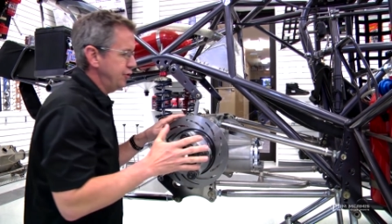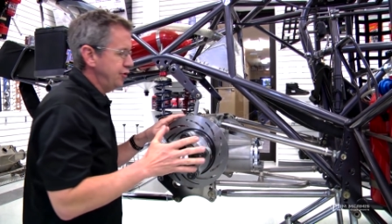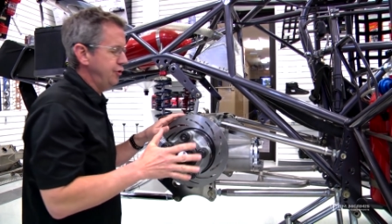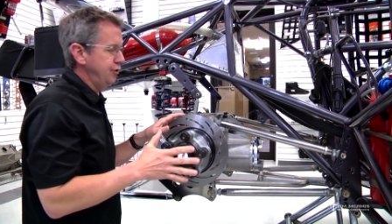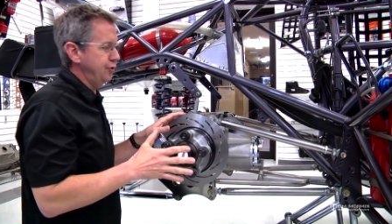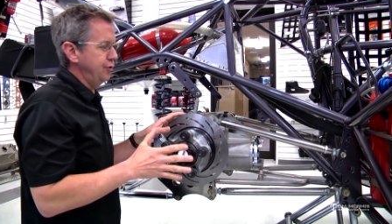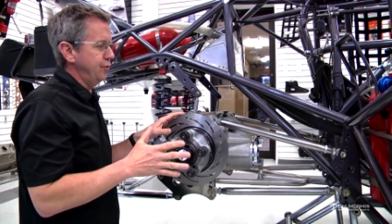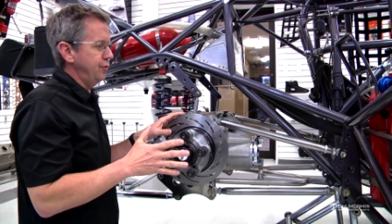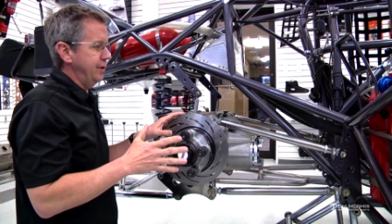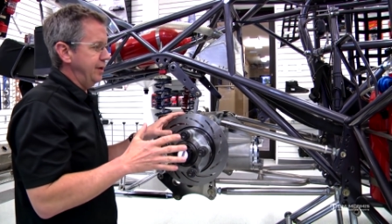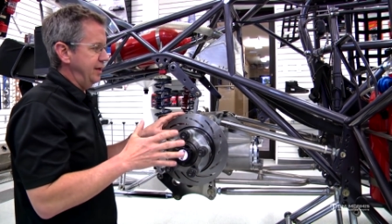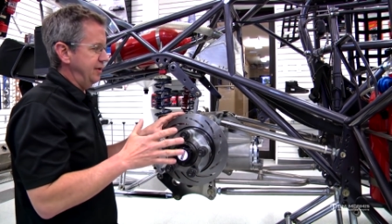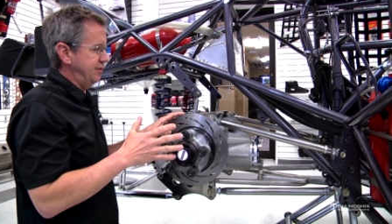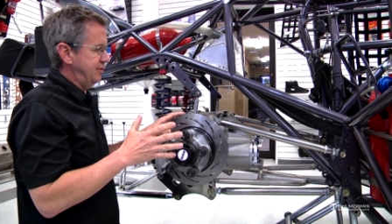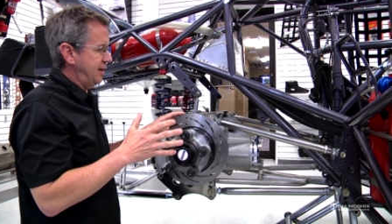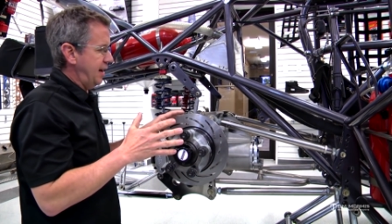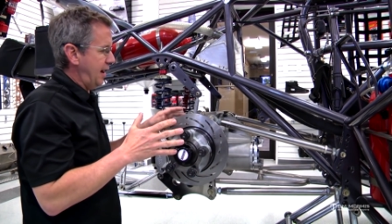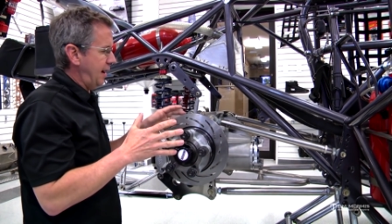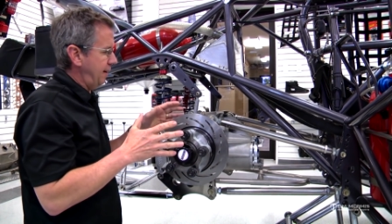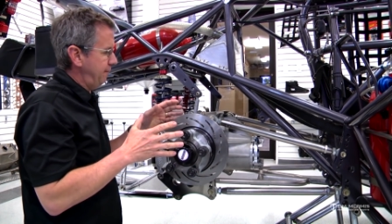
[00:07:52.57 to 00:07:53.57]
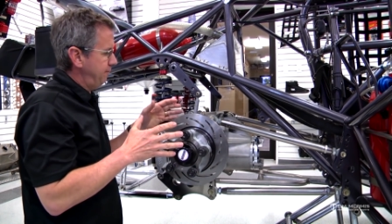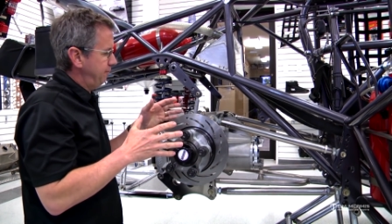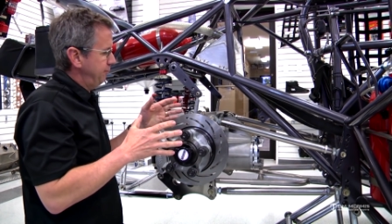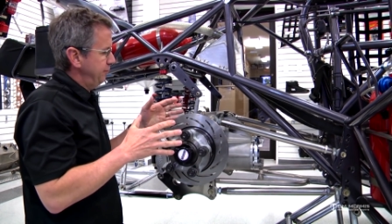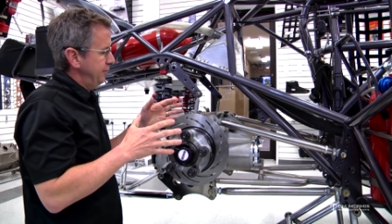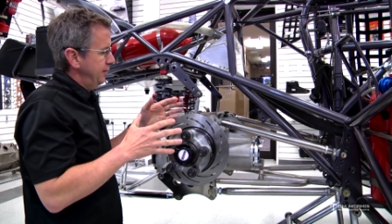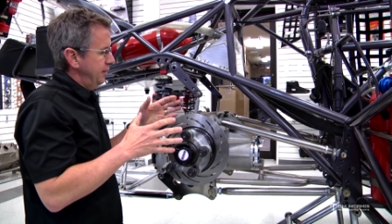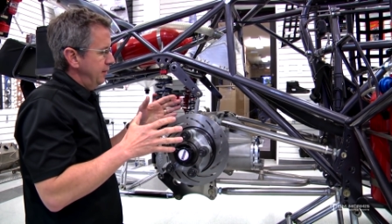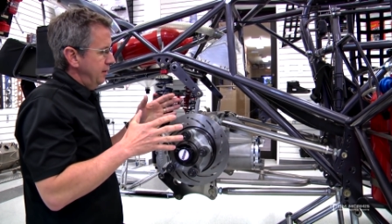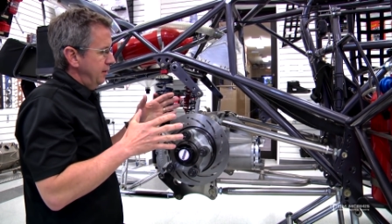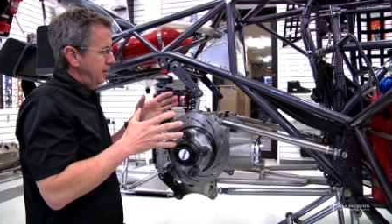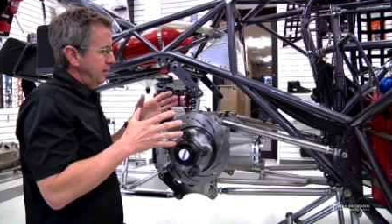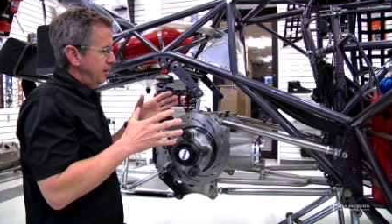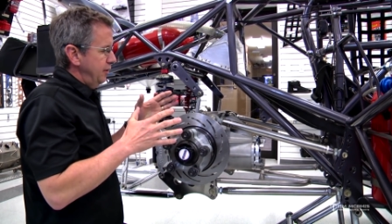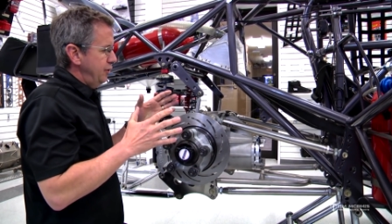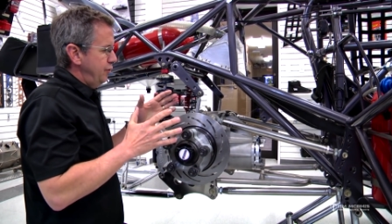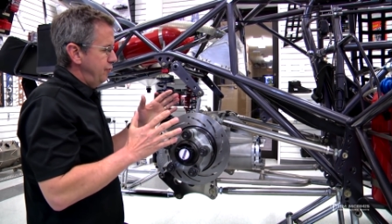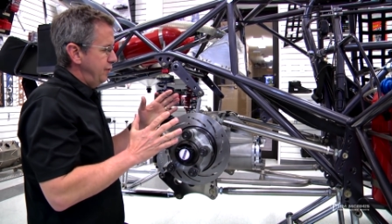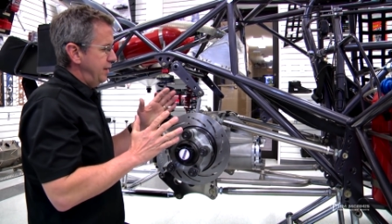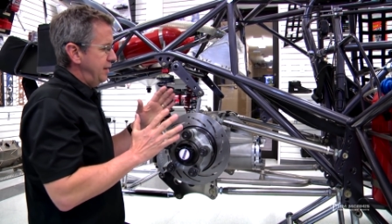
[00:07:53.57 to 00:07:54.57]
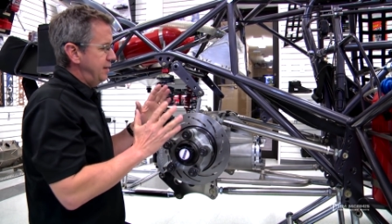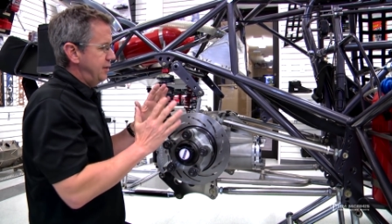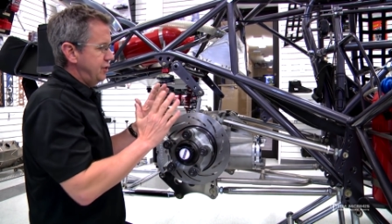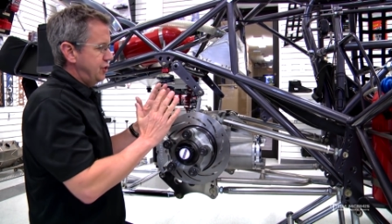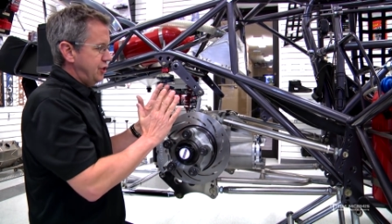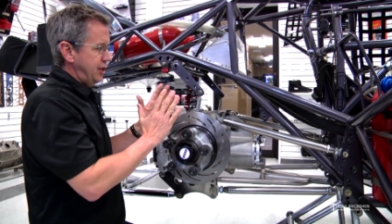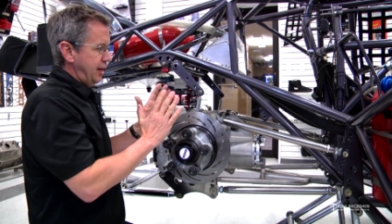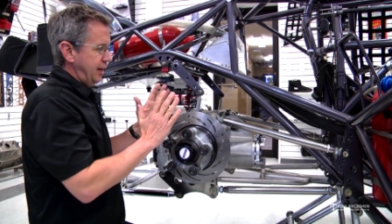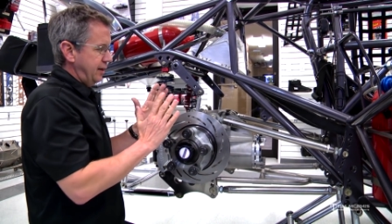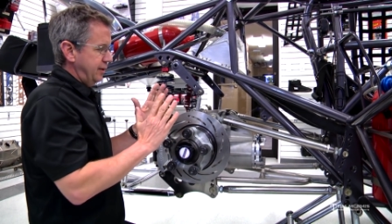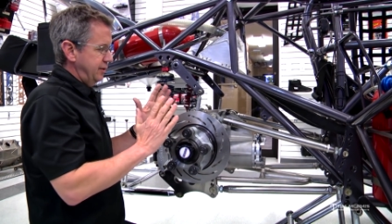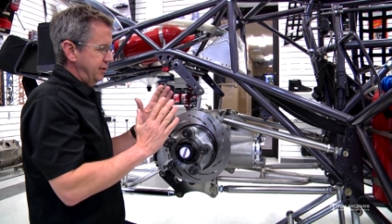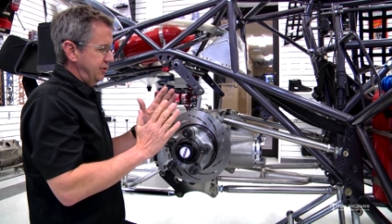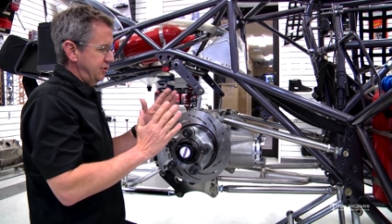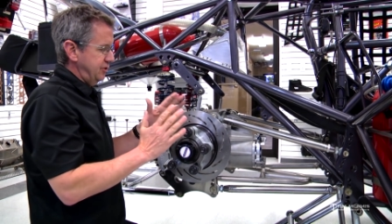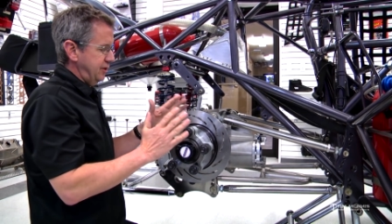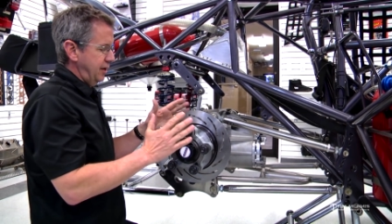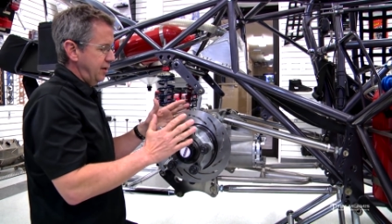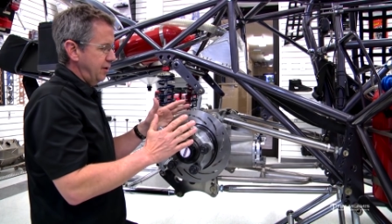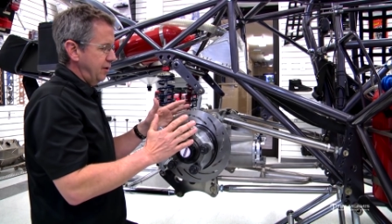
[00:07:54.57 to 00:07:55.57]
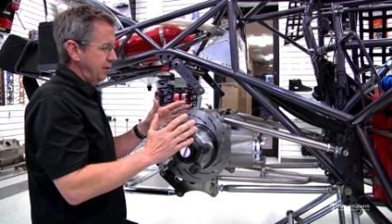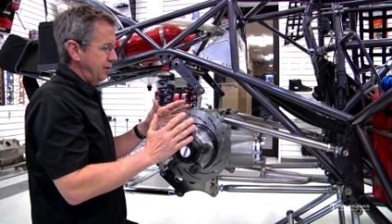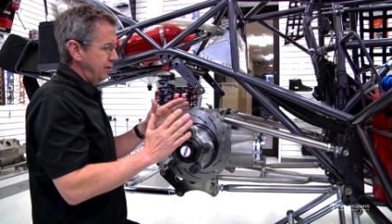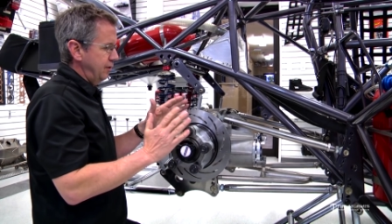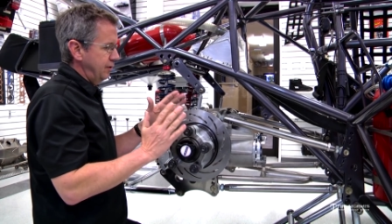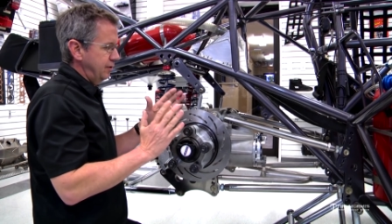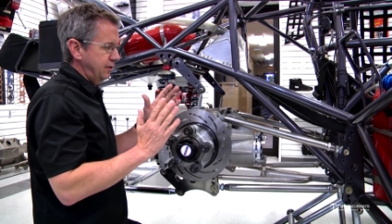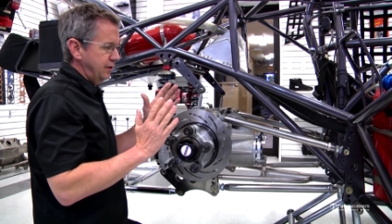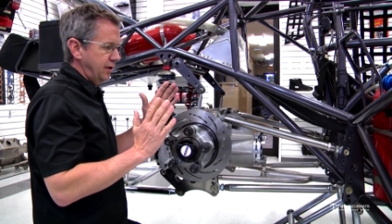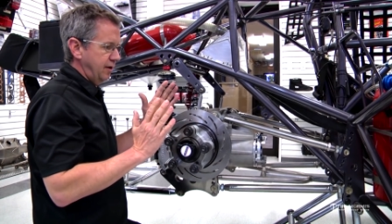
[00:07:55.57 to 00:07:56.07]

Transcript: too is that you need to check the center